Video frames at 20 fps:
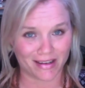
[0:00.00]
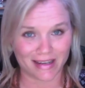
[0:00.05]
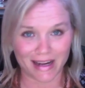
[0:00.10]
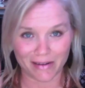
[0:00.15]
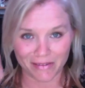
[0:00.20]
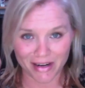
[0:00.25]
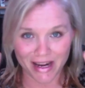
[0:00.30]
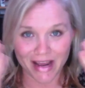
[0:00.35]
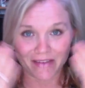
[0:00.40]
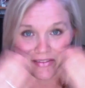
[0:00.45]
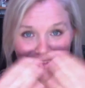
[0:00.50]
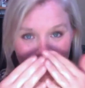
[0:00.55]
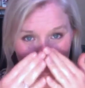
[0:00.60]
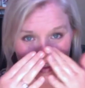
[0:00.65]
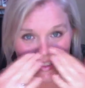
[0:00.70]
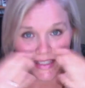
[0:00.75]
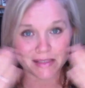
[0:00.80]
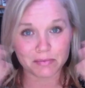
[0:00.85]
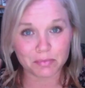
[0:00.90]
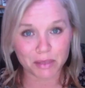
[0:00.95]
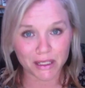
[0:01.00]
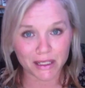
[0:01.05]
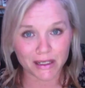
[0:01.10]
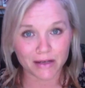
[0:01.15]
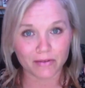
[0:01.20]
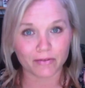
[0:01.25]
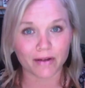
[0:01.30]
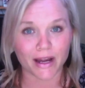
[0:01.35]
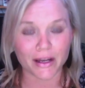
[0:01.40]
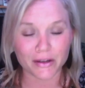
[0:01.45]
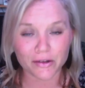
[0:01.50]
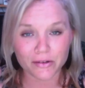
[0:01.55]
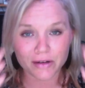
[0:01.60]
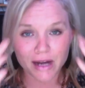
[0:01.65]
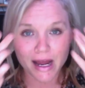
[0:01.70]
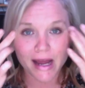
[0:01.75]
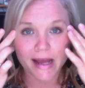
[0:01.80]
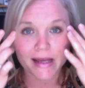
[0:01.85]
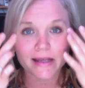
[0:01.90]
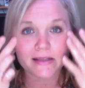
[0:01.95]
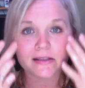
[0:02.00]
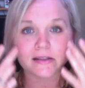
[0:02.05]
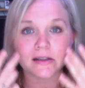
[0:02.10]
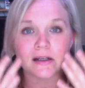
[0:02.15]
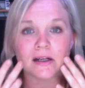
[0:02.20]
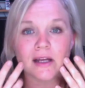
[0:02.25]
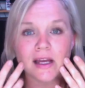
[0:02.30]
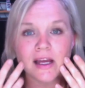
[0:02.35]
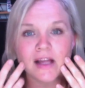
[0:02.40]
I would have like these big raccoon eyes or